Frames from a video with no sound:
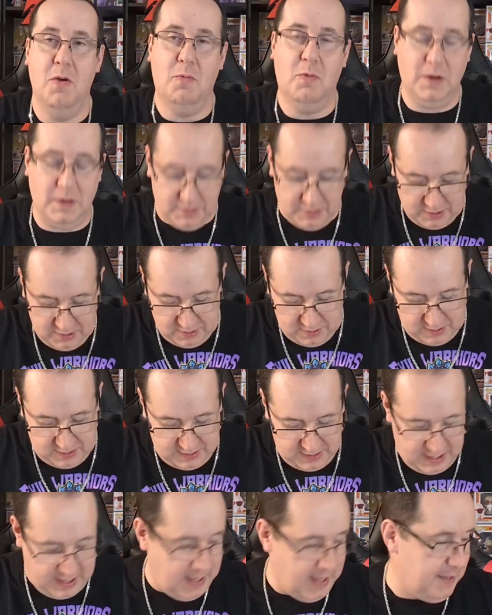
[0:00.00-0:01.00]
We're the,
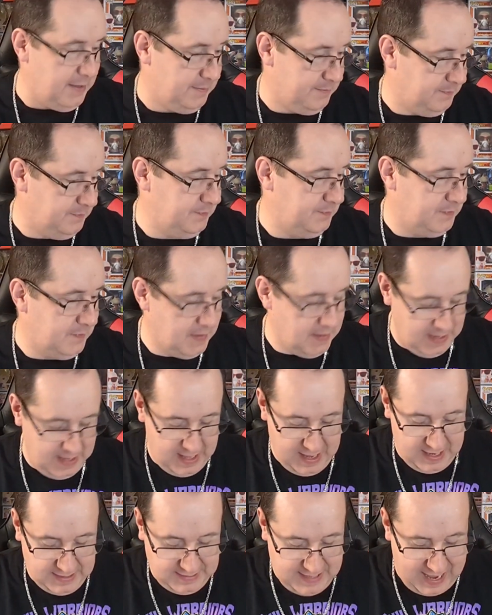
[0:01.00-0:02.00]
the
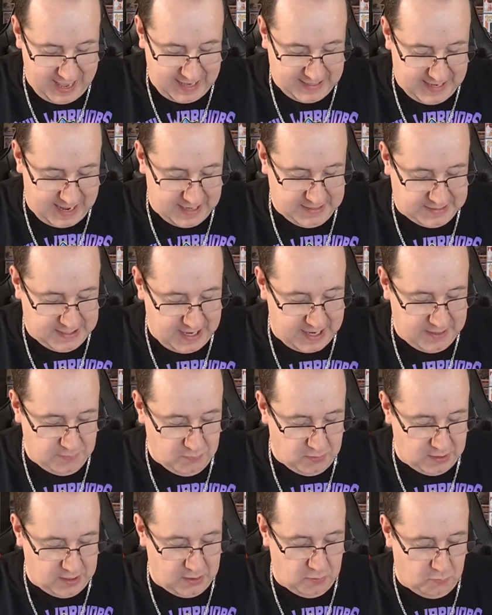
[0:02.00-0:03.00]
Attack on
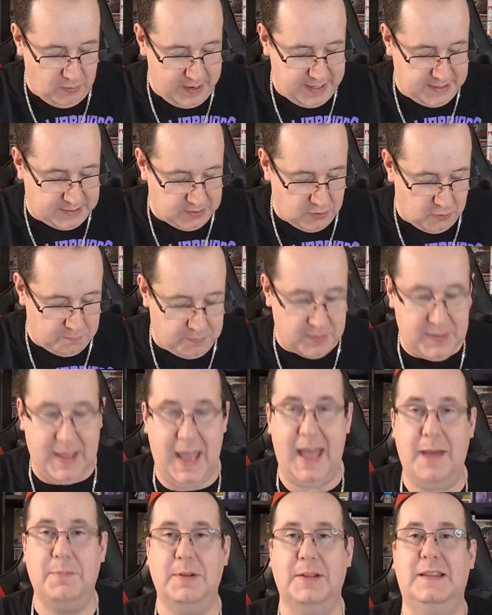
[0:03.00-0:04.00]
Titan, we're going to wait to open
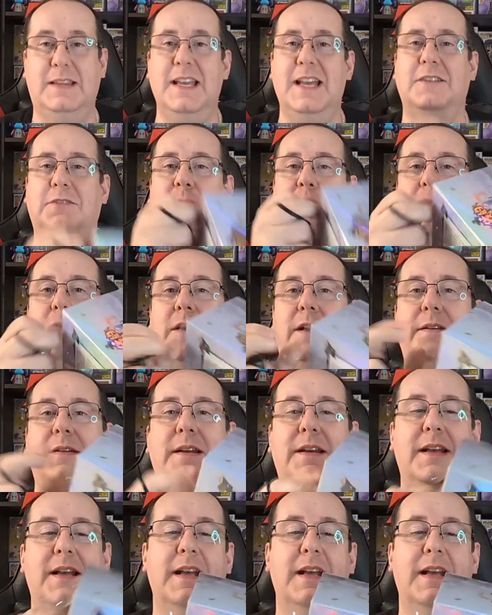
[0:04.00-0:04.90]
that, but this one